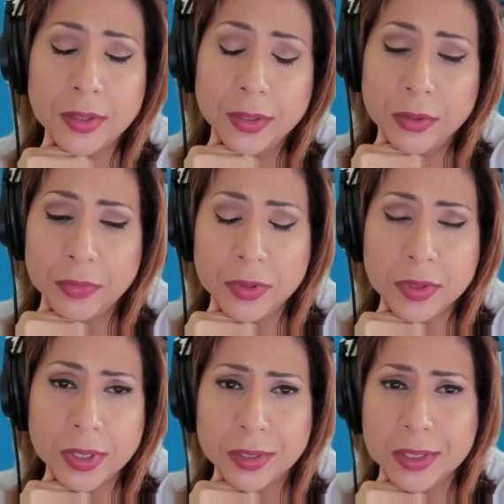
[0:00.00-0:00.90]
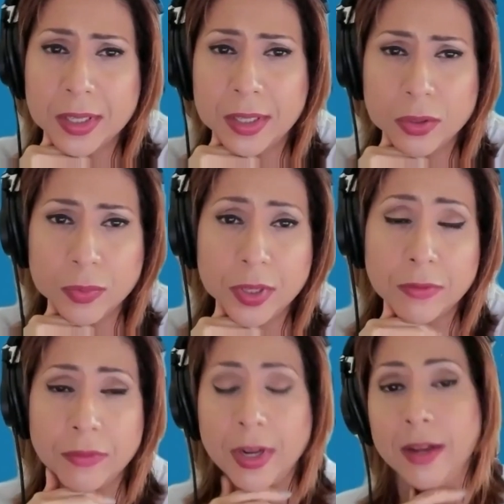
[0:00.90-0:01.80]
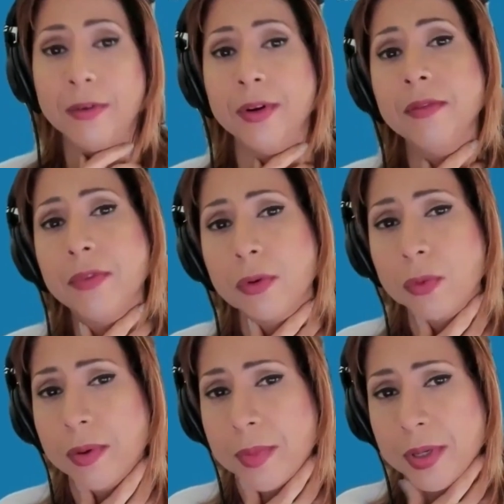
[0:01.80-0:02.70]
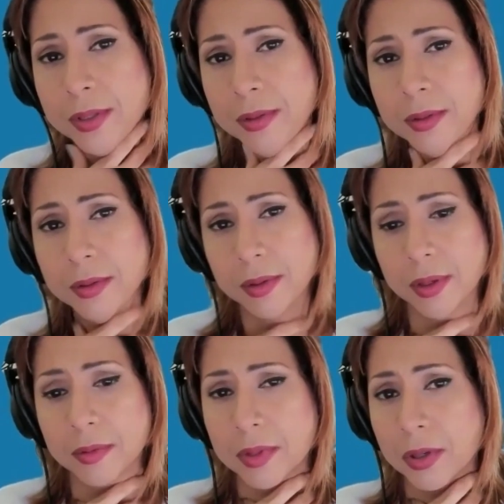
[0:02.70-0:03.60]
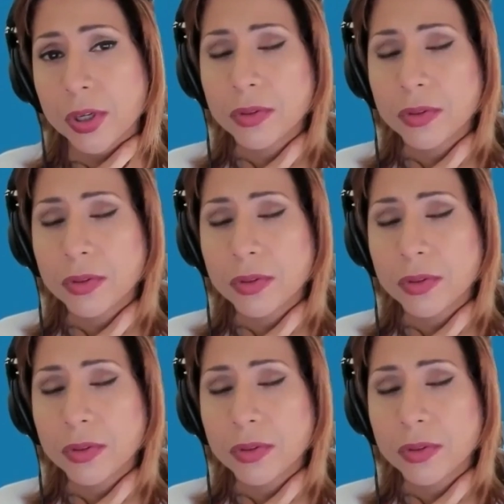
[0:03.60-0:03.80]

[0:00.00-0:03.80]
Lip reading: uniforms are designed to be unflattering for women. They're not